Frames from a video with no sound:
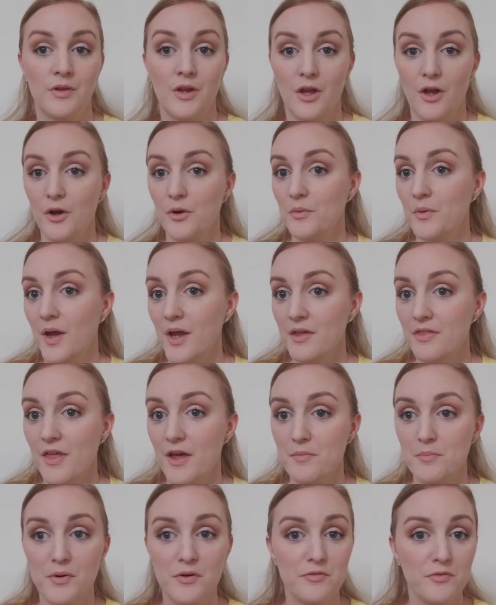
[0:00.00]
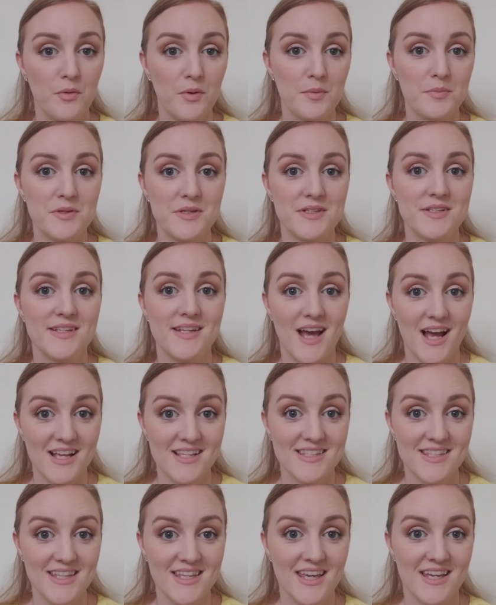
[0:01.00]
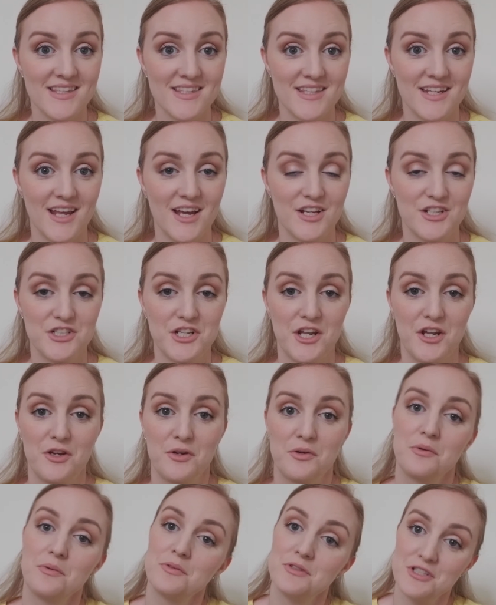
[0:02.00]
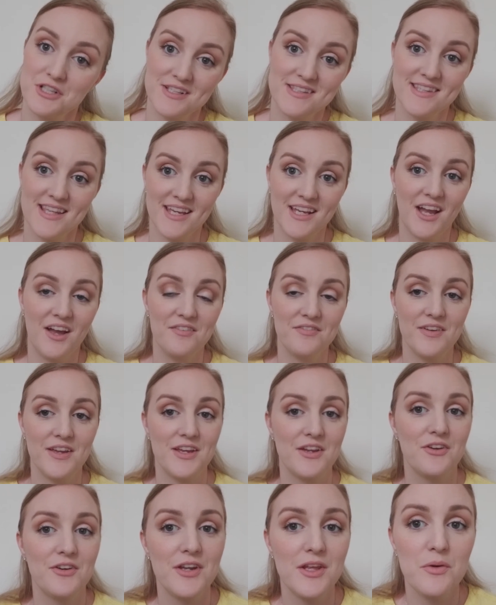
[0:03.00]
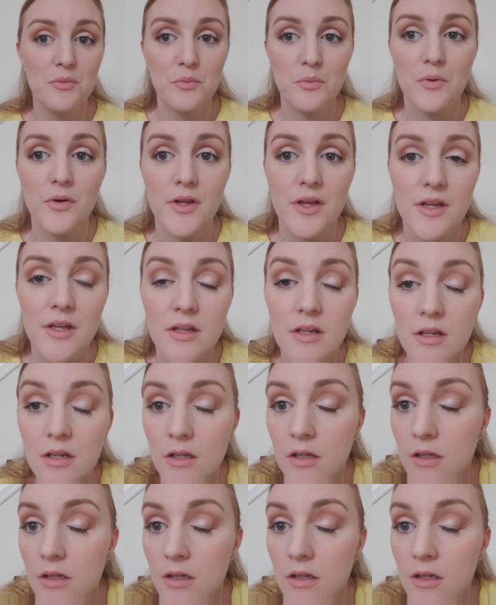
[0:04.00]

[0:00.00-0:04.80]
Okay, that performed nicely as an eyeshadow, just like I figured it would.